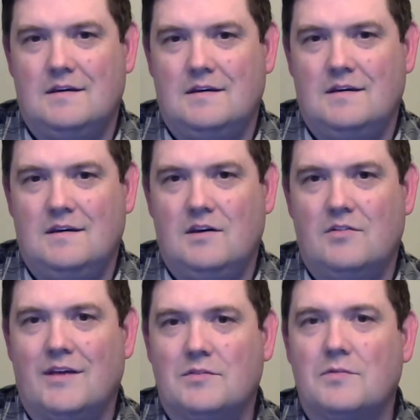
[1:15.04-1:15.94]
And
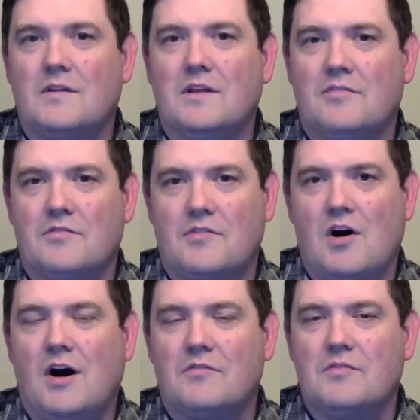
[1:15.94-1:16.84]
that's what the love of
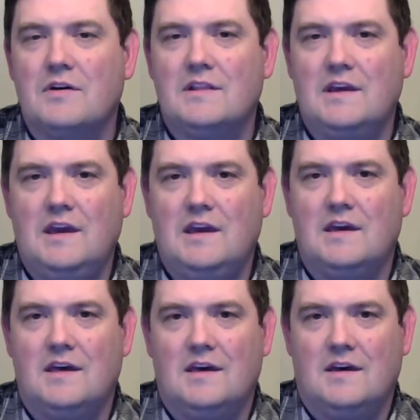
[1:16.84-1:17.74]
God really
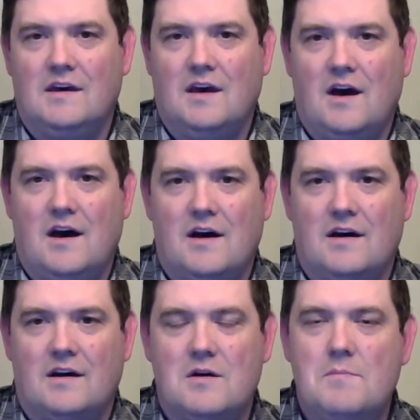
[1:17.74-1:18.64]

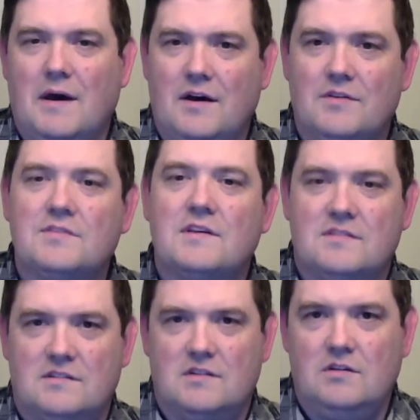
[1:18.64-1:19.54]
compels us
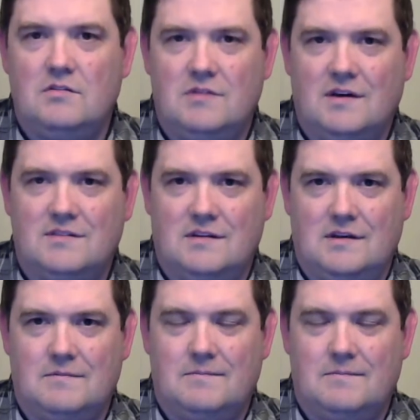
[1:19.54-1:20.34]
to do, doesn't